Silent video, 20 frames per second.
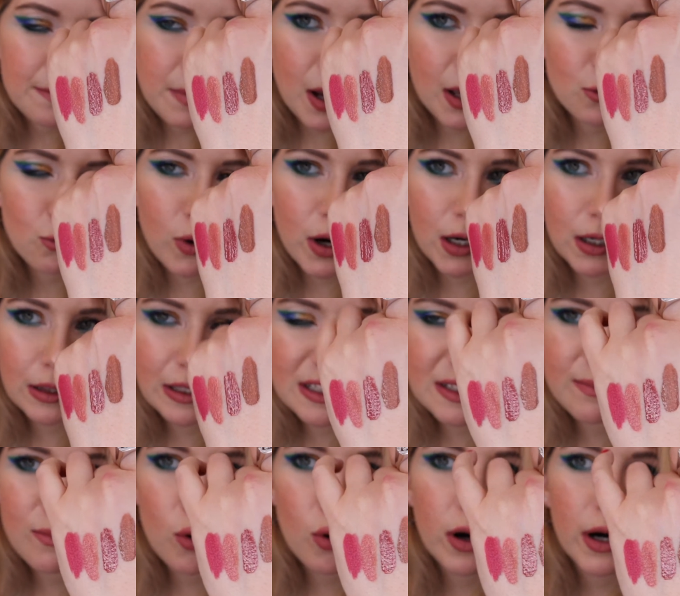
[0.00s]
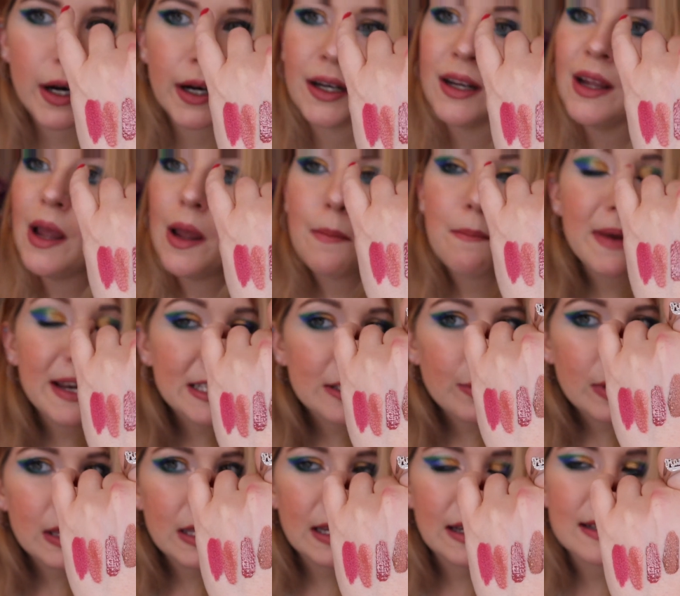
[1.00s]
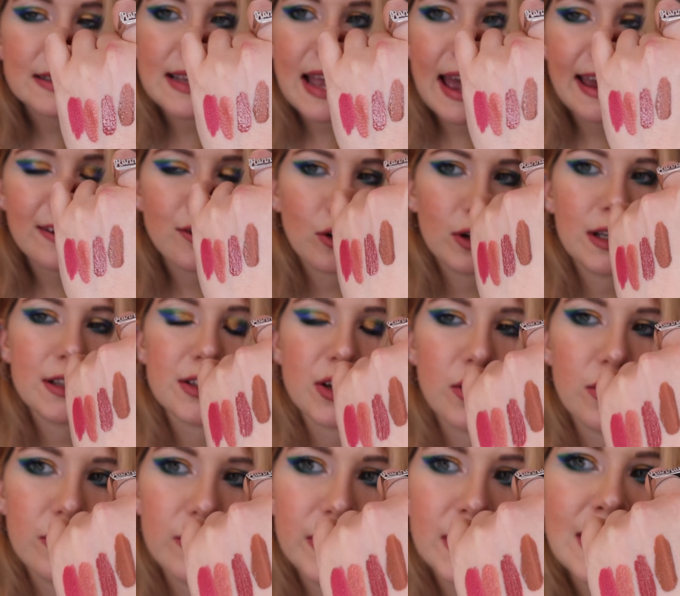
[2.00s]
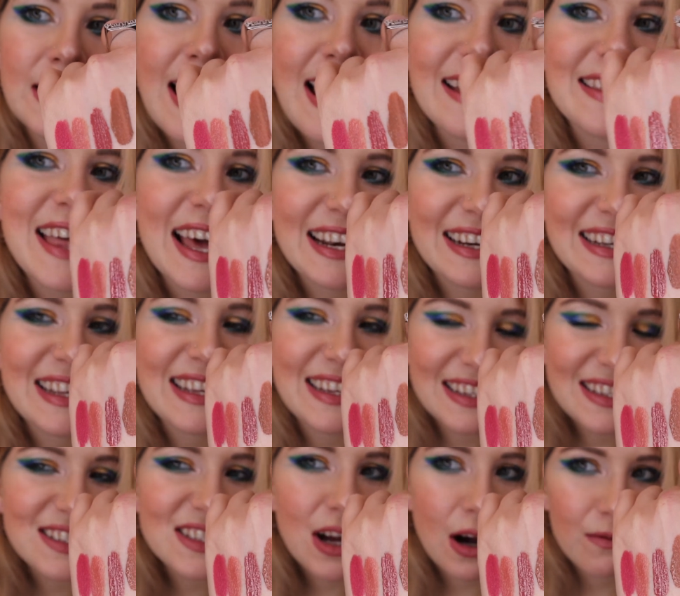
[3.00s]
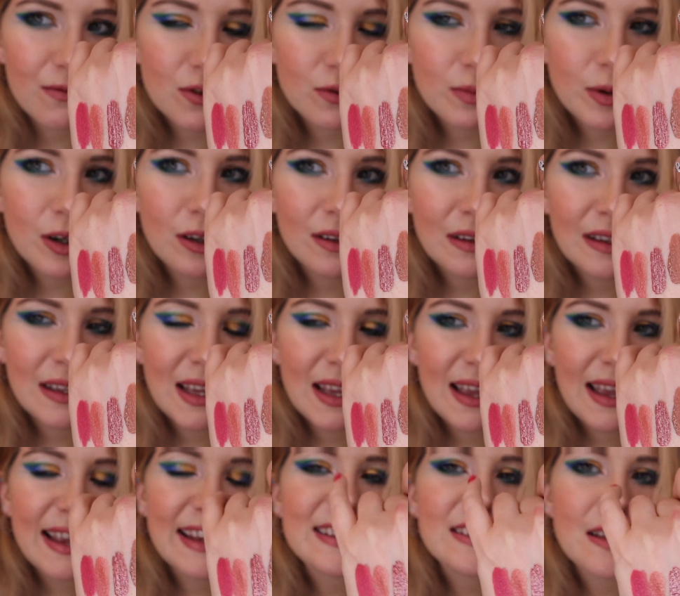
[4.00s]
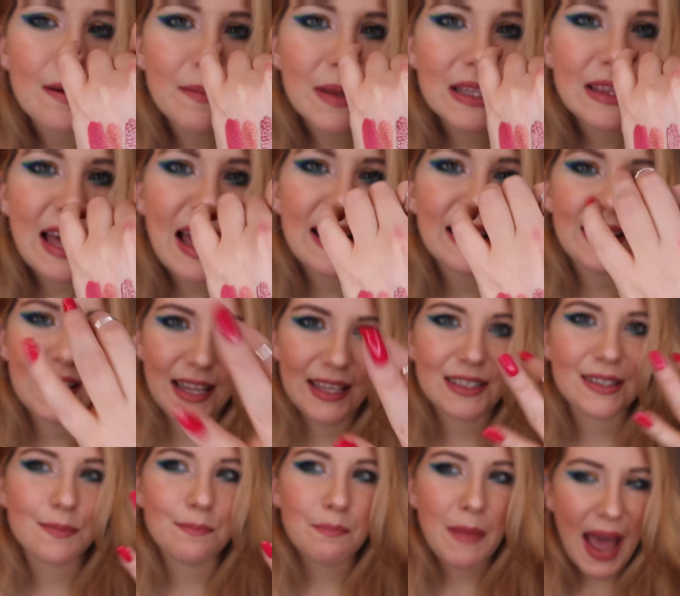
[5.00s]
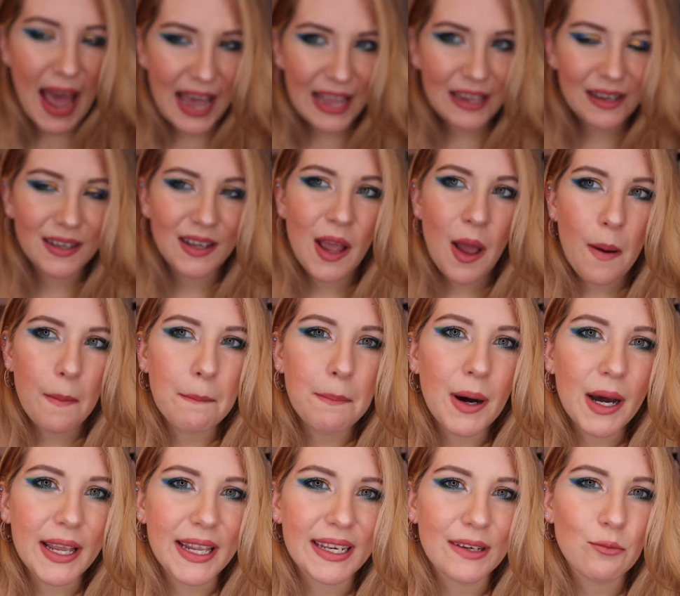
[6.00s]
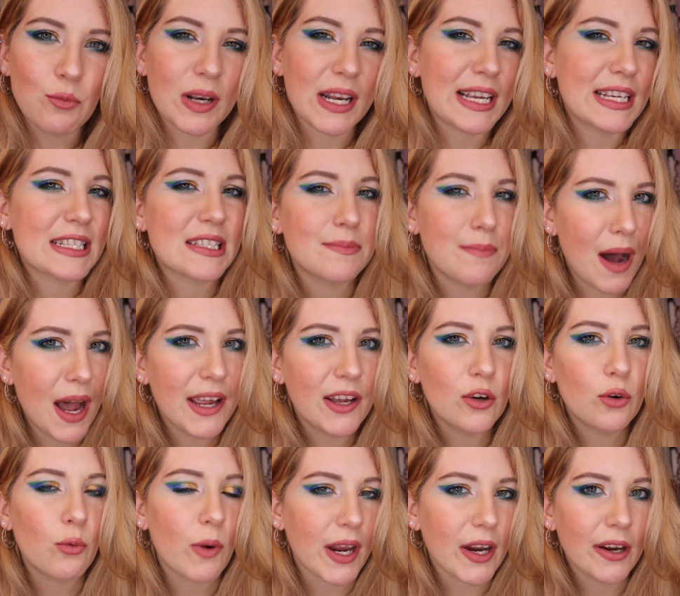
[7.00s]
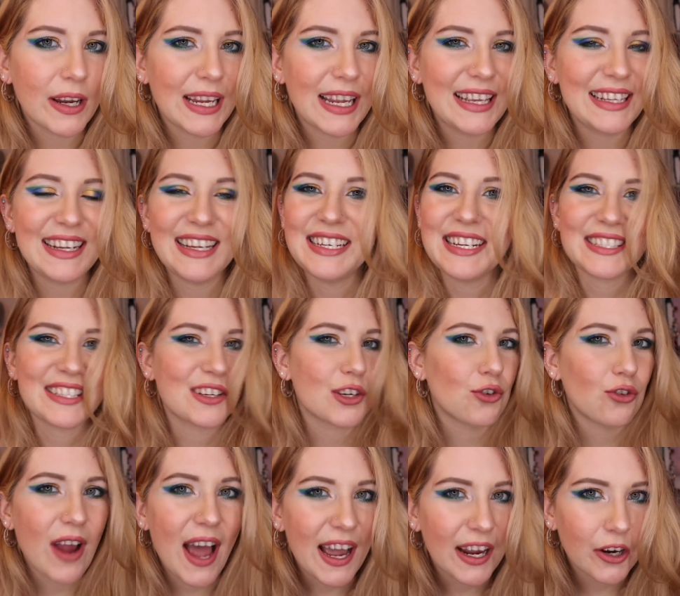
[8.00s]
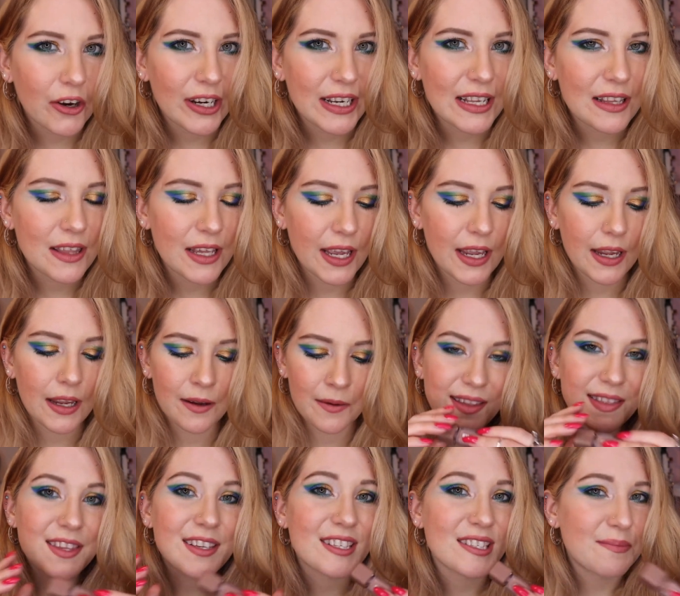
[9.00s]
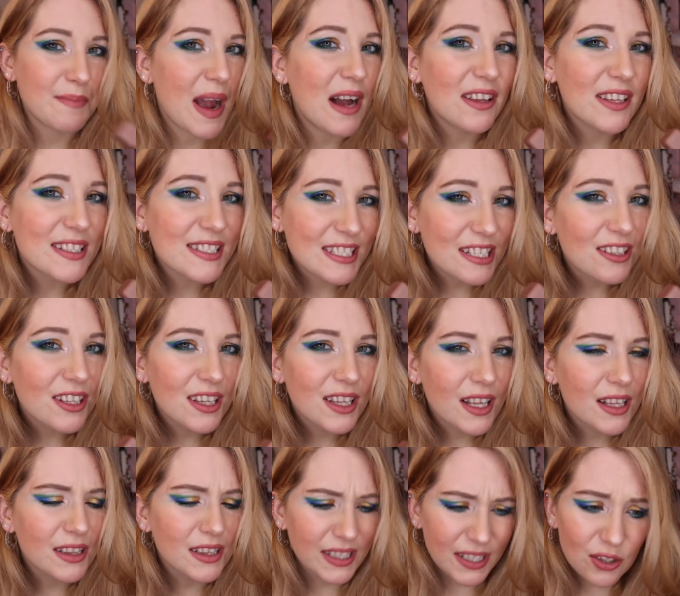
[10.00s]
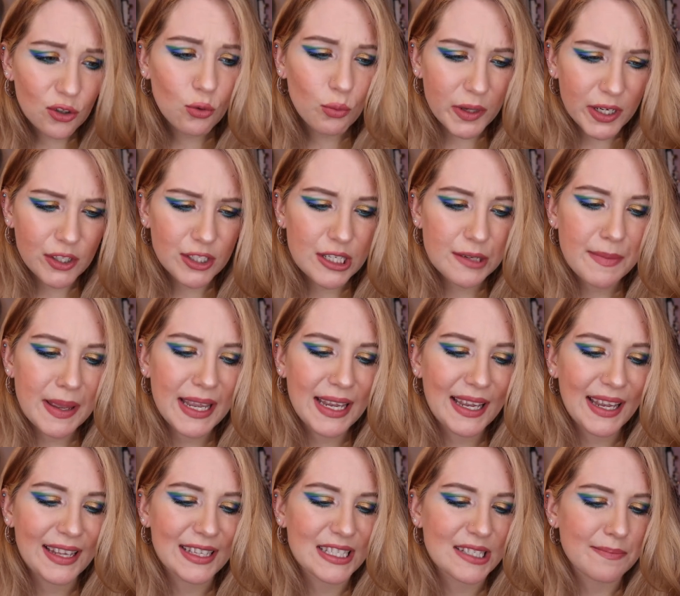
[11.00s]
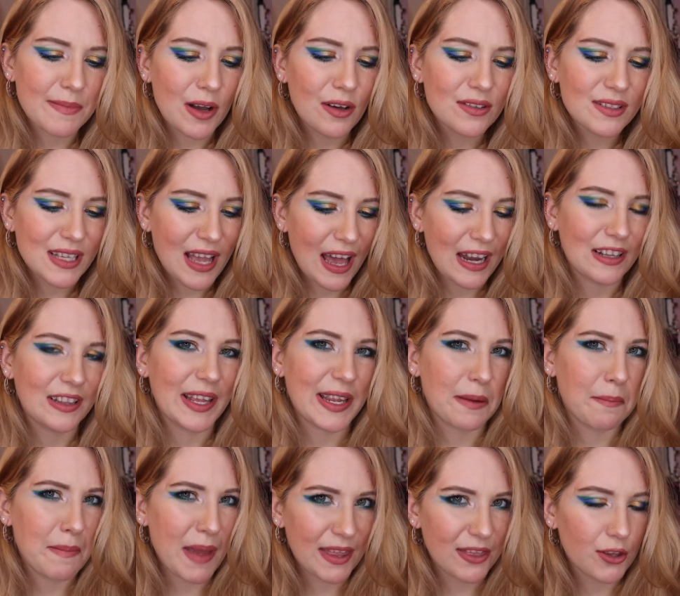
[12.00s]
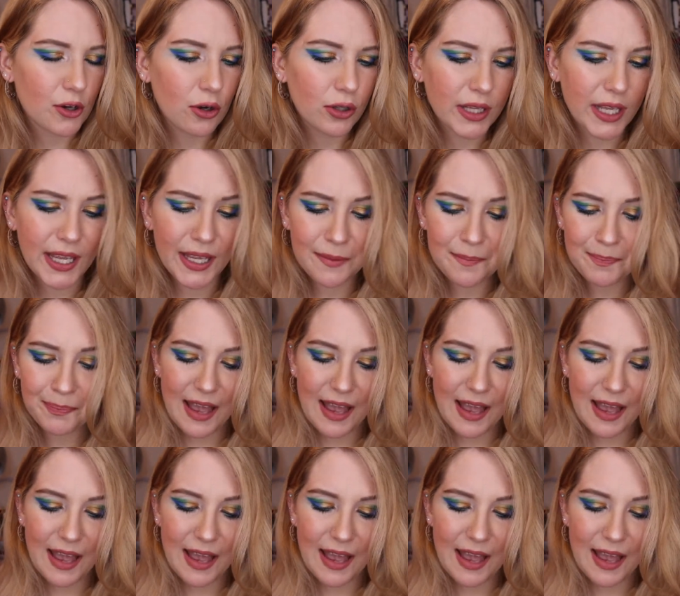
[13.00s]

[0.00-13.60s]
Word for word: upon wearing this more, mixed with things and on its own, that it is comfortable. It's something that it's matte, but when I smile wearing it, it doesn't crack or anything. The smell is still a little weird to me. It smells kind of like menthol-y.